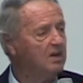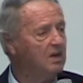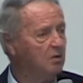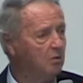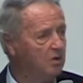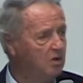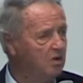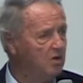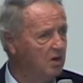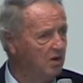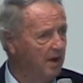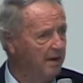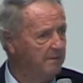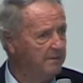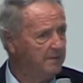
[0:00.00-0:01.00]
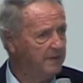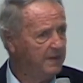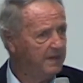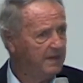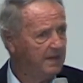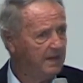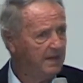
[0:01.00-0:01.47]
Will you do it?"
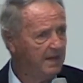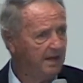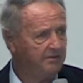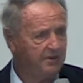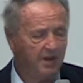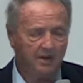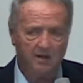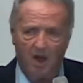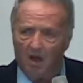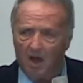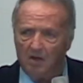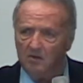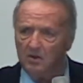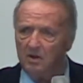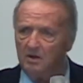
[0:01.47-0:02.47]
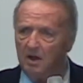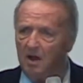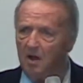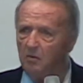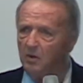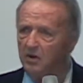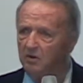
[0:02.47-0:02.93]
I said, No, I
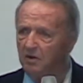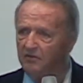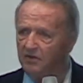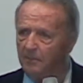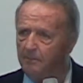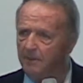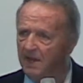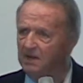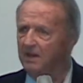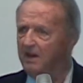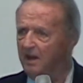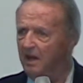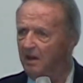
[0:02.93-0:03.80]
wouldn't do it for $1 million.